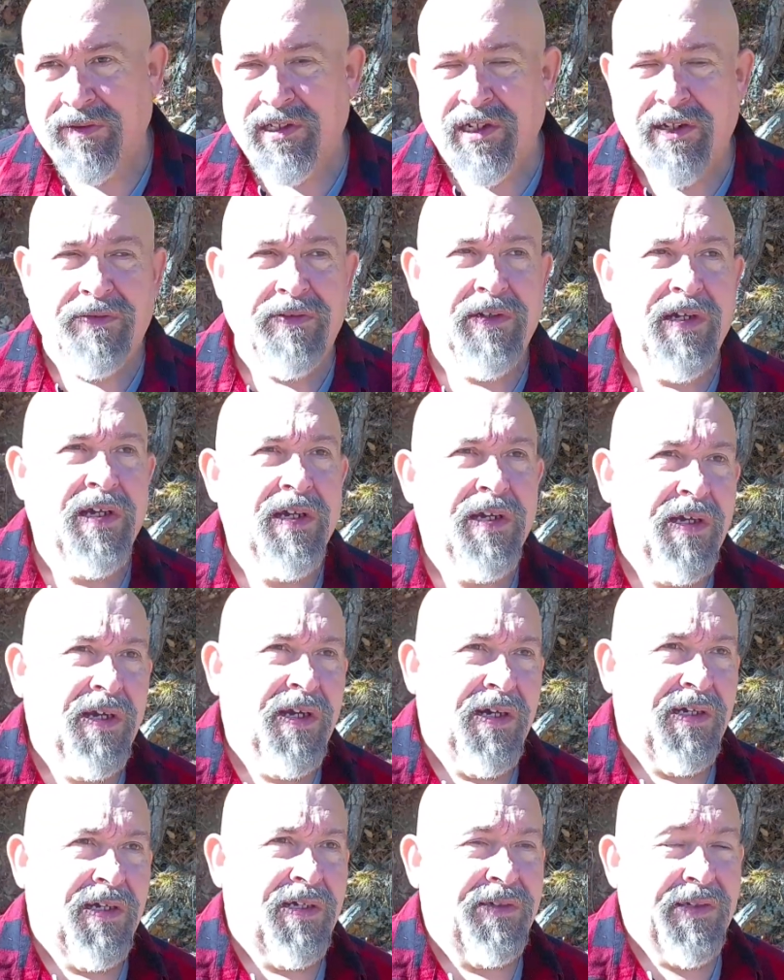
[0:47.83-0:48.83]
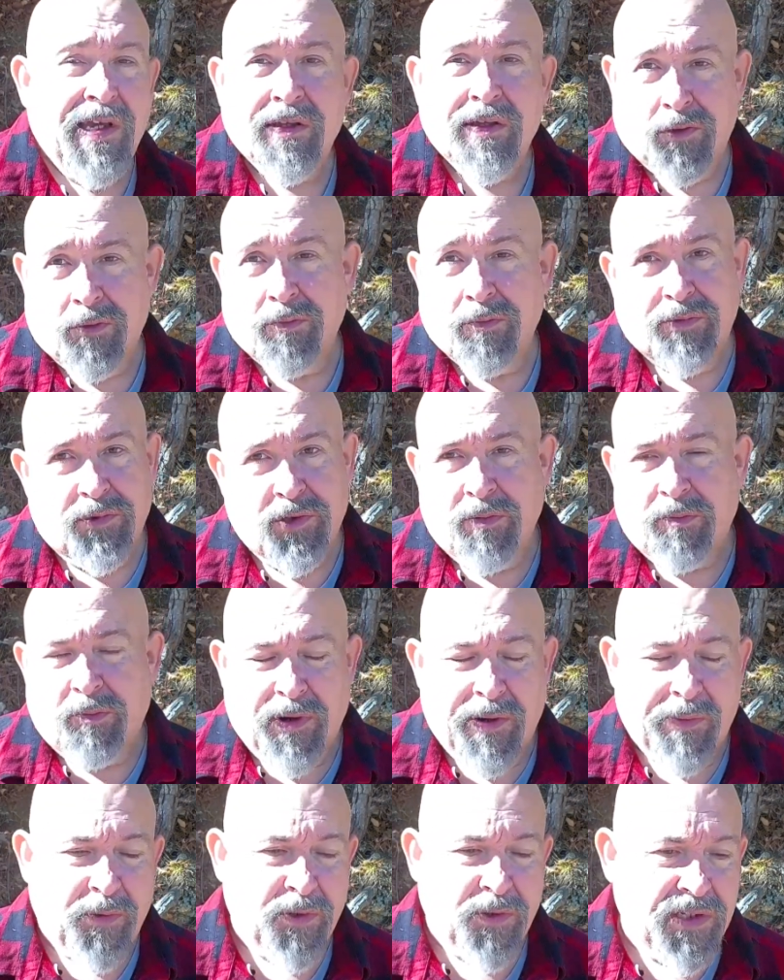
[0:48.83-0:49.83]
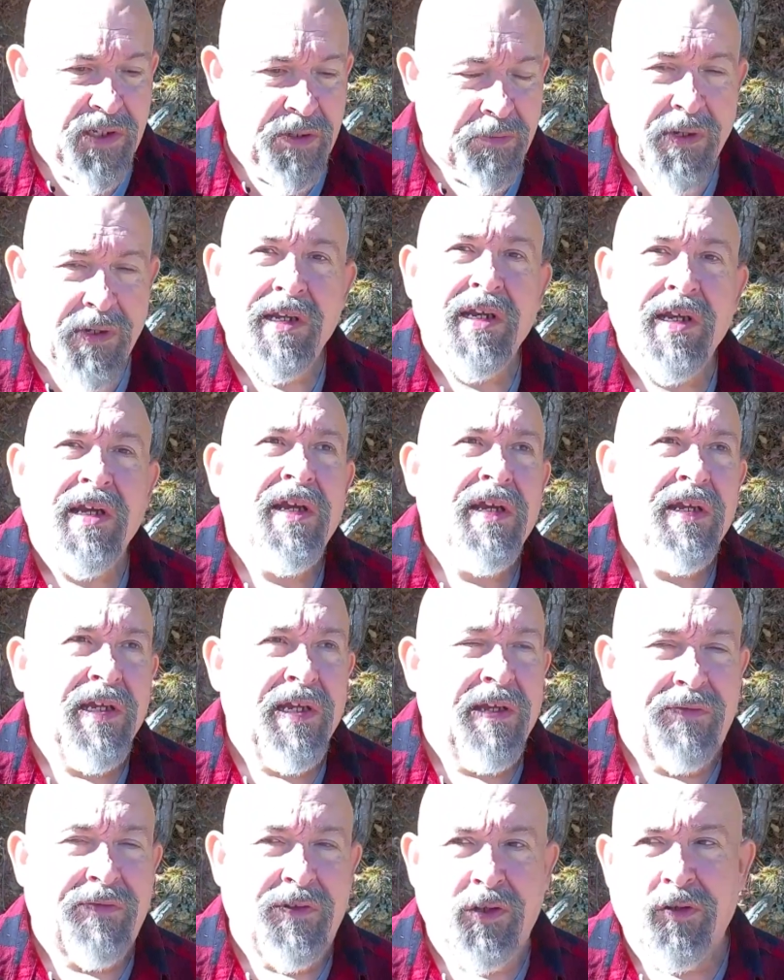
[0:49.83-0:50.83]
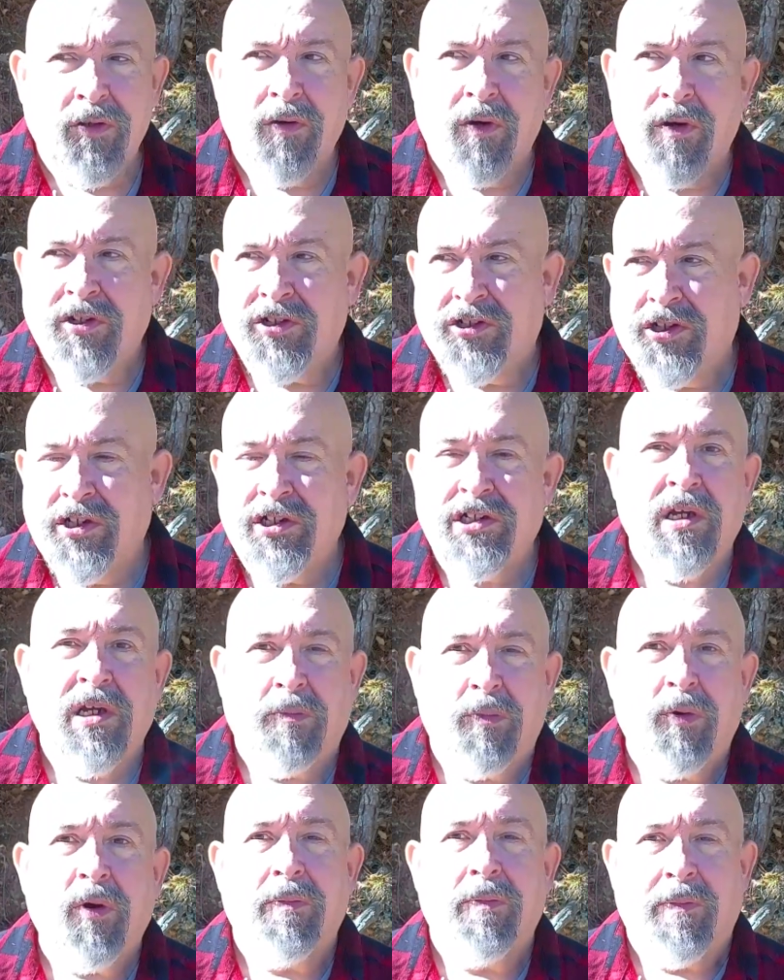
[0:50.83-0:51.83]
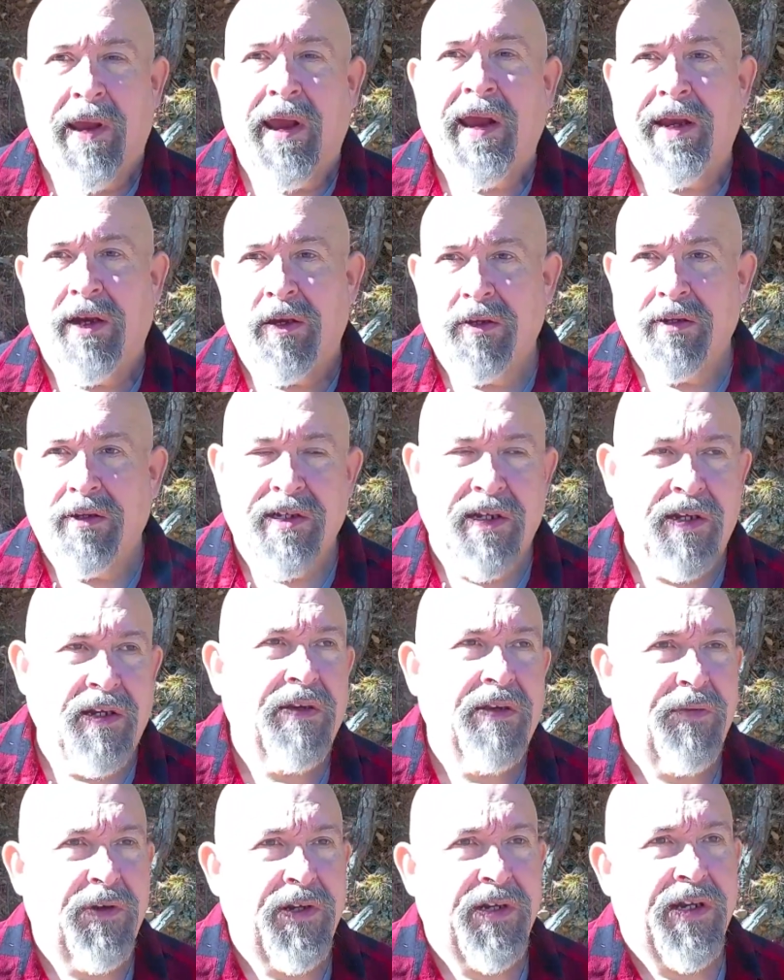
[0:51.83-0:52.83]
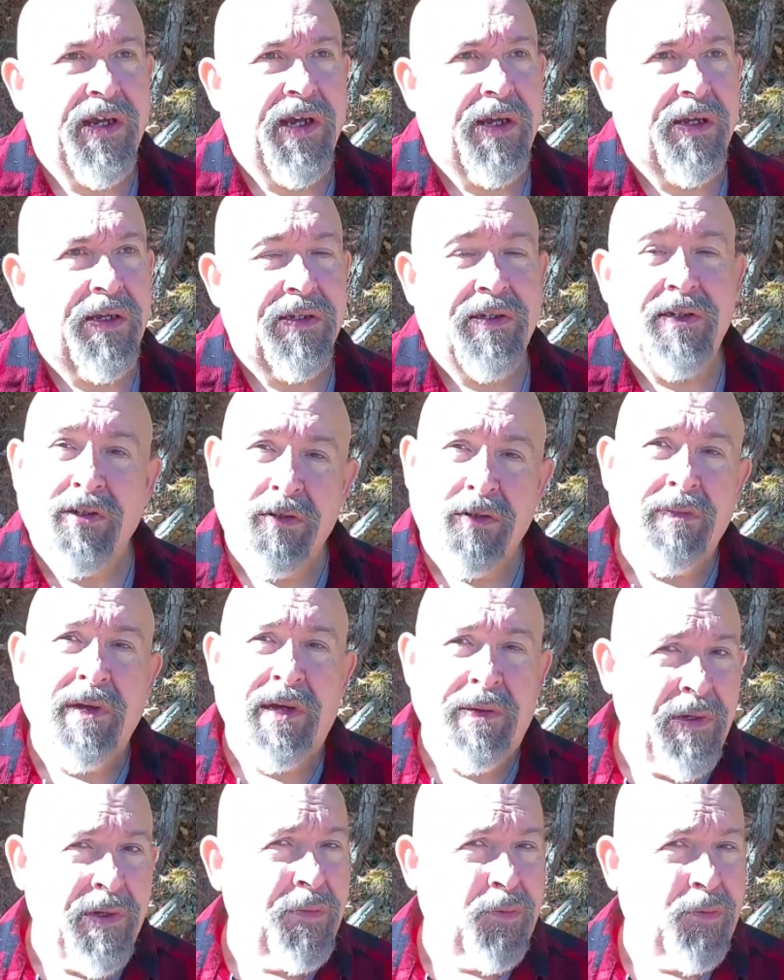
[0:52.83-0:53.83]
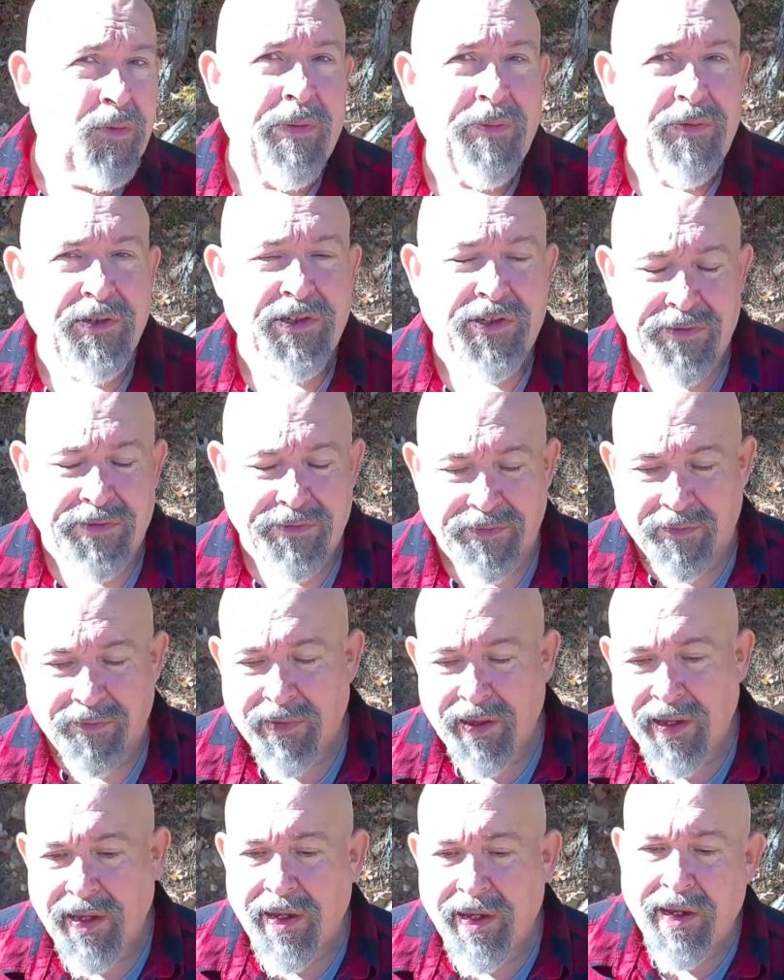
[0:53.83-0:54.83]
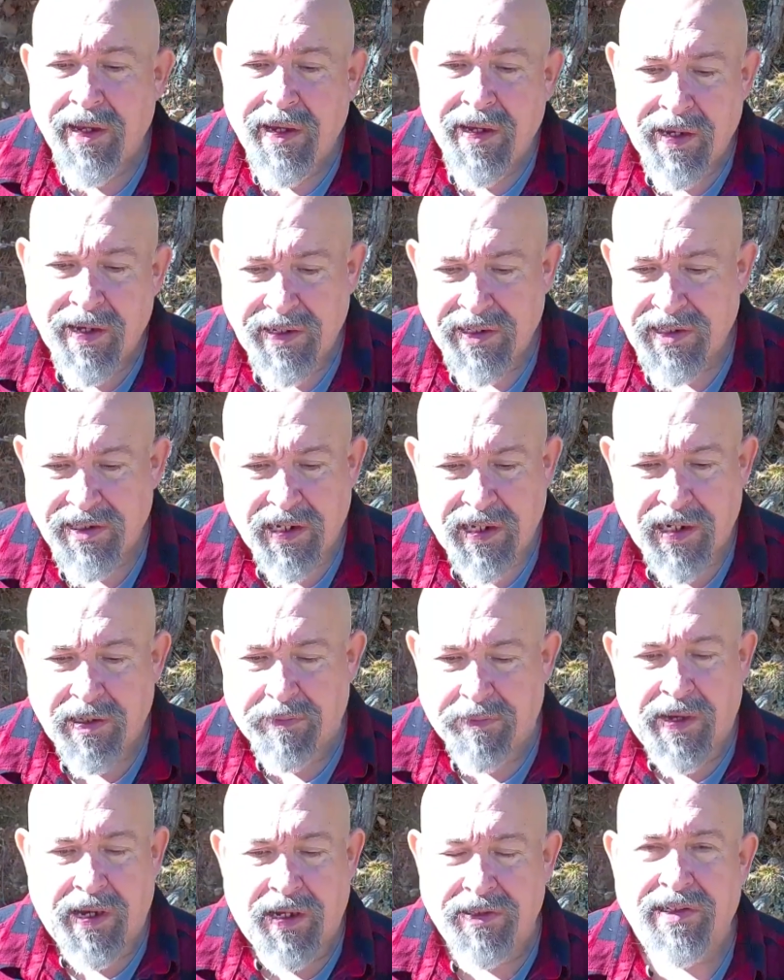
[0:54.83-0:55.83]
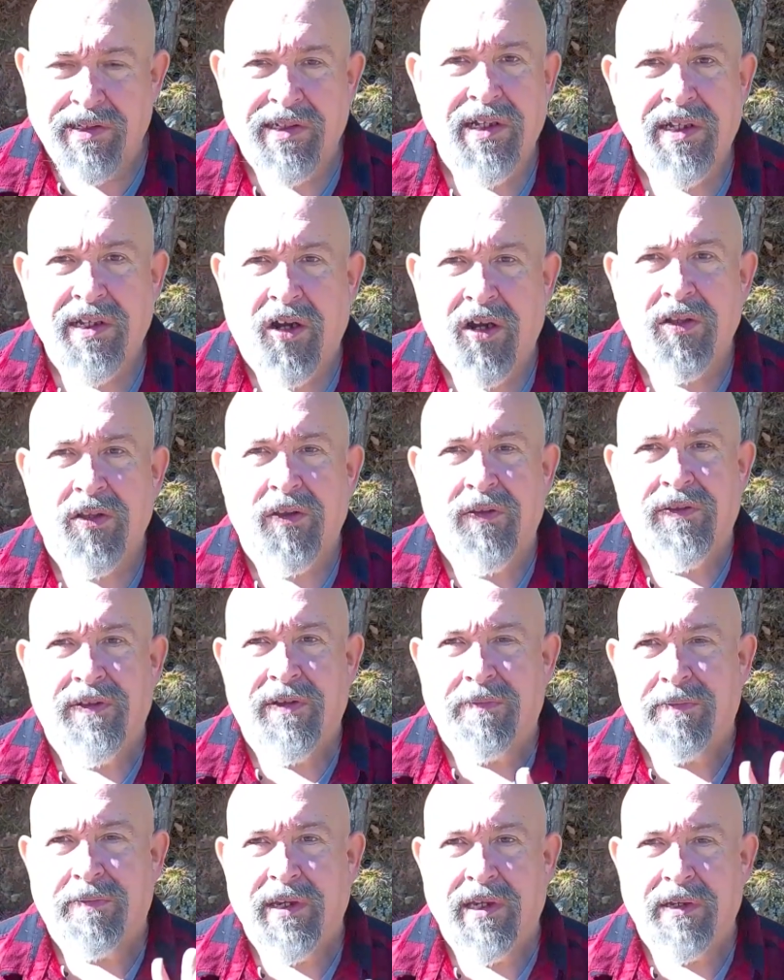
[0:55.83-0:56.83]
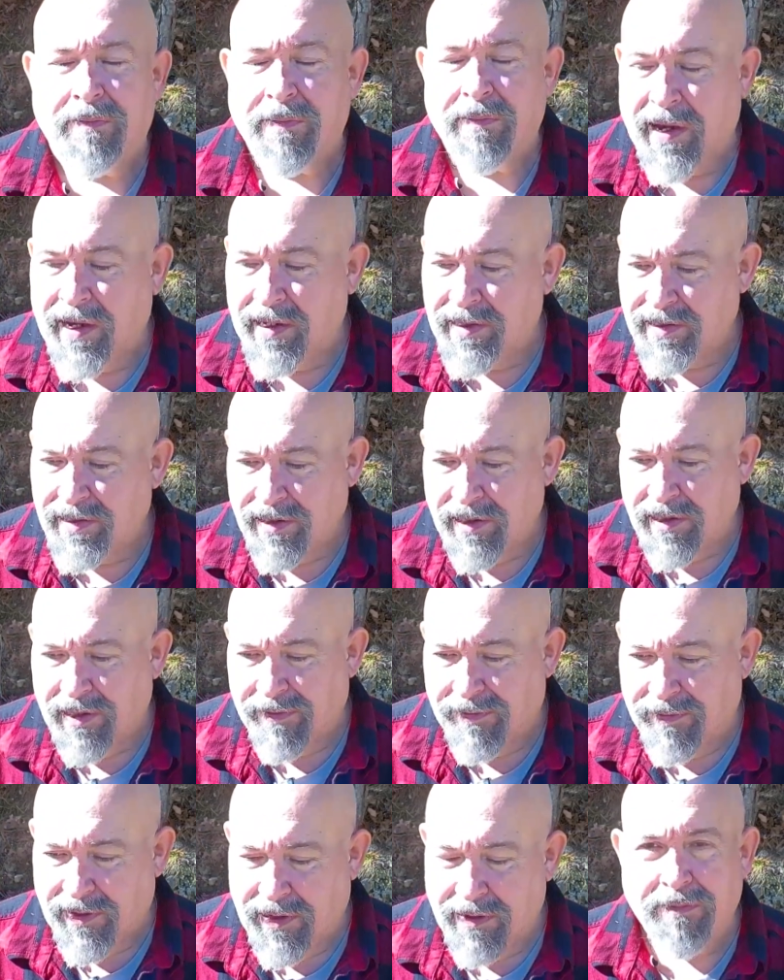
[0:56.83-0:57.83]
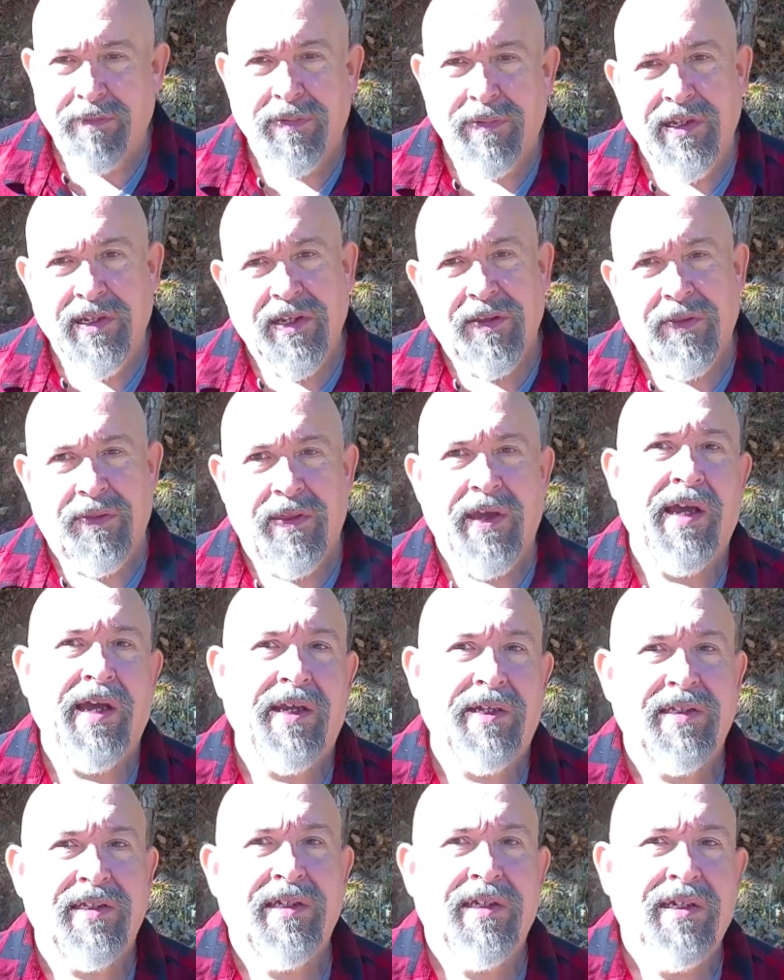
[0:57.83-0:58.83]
of stuff. Yeah, they're preppers. But if you are just prepared every day, you may be a prepper too. And it's not about all of the big bad stuff and being that